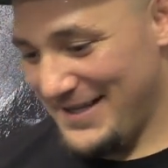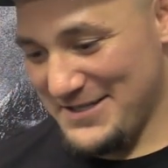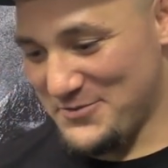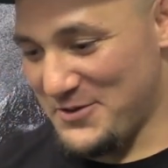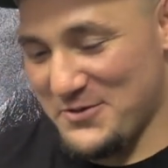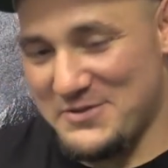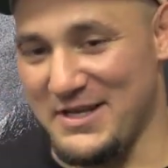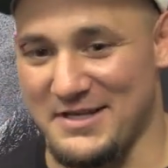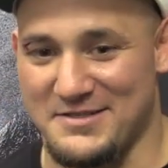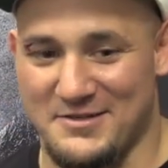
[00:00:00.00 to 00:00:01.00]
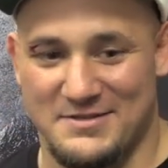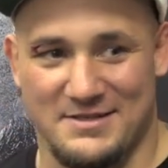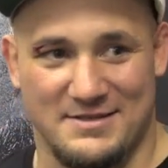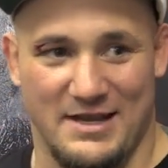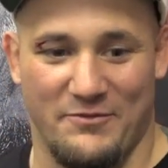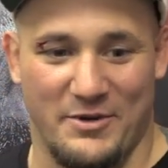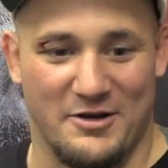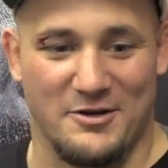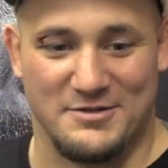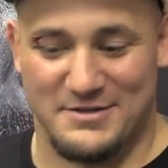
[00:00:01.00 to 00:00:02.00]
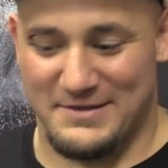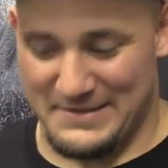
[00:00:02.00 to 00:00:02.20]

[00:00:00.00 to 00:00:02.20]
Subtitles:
It's one of those things, you know, it's a heavyweight curse.